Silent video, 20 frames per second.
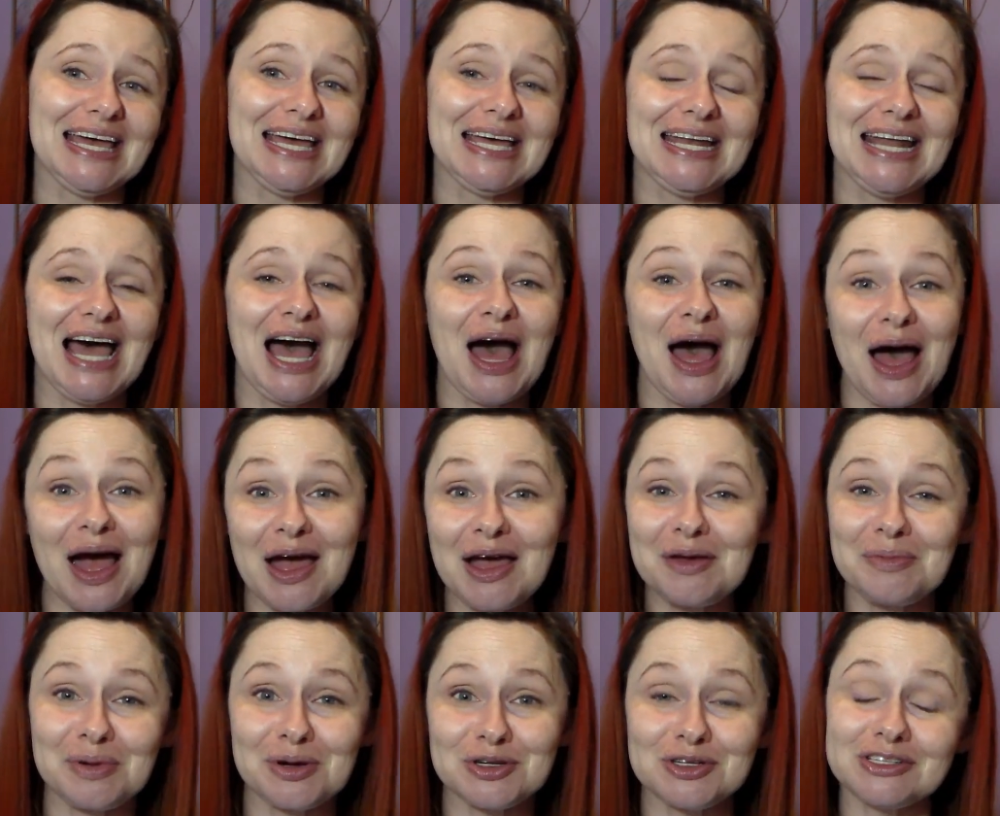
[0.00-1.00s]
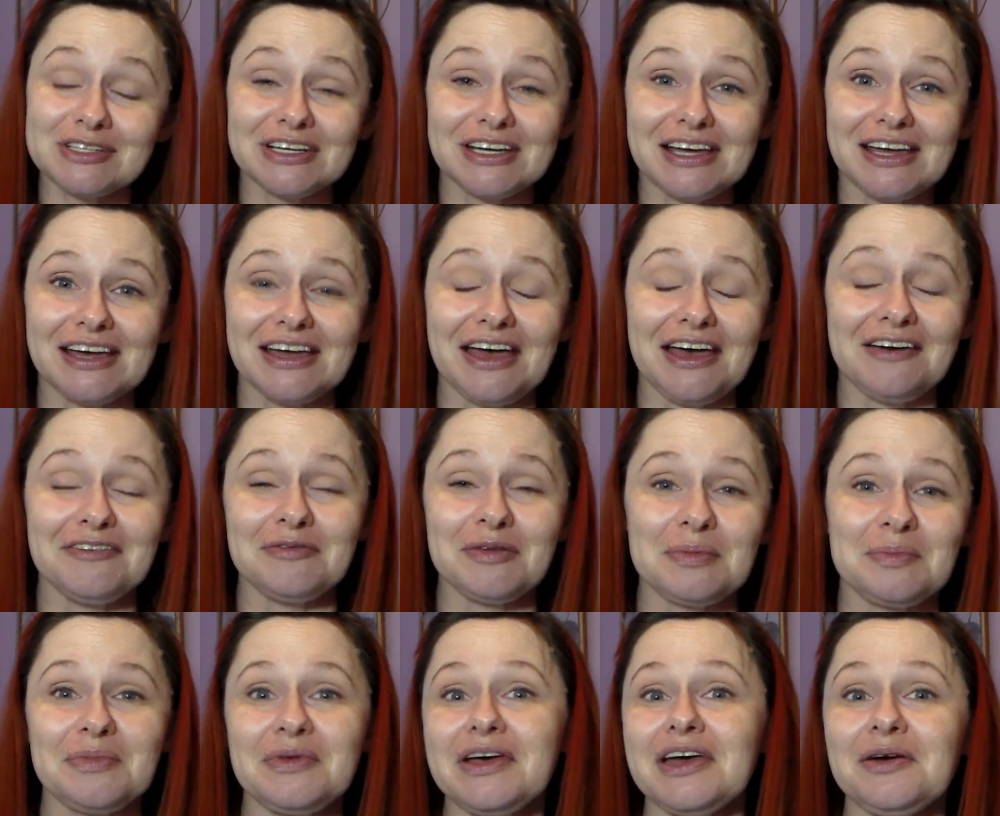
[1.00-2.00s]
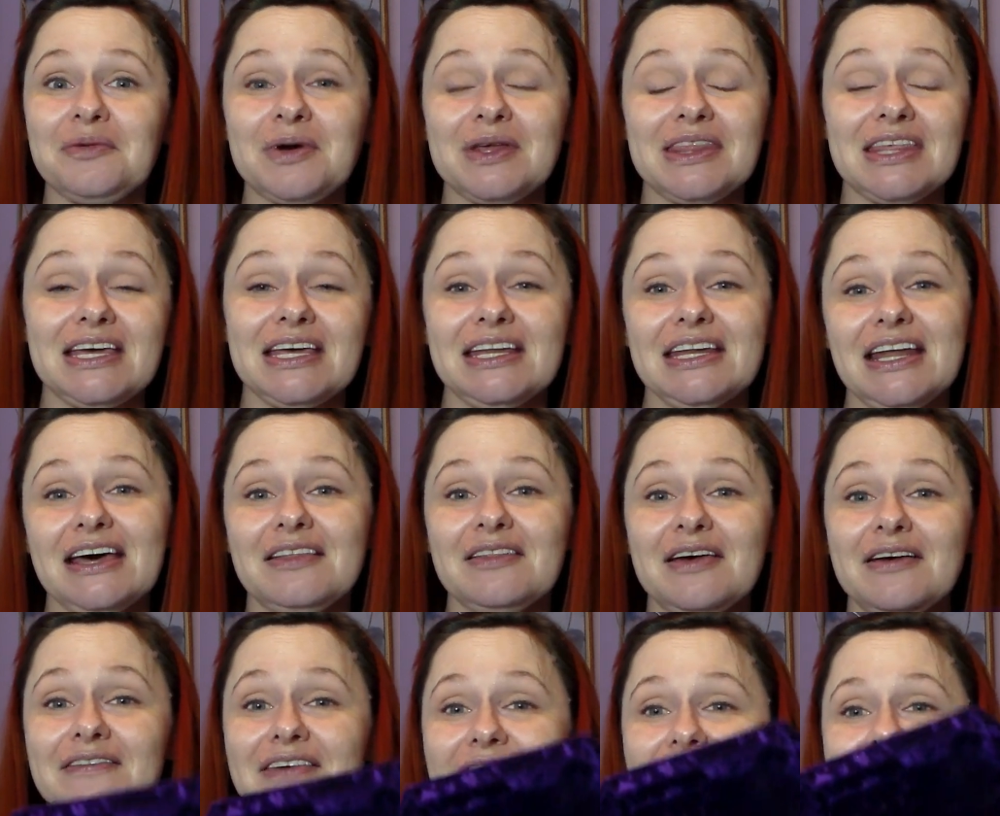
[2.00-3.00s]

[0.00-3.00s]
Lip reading: and I personally have been playing with it and I love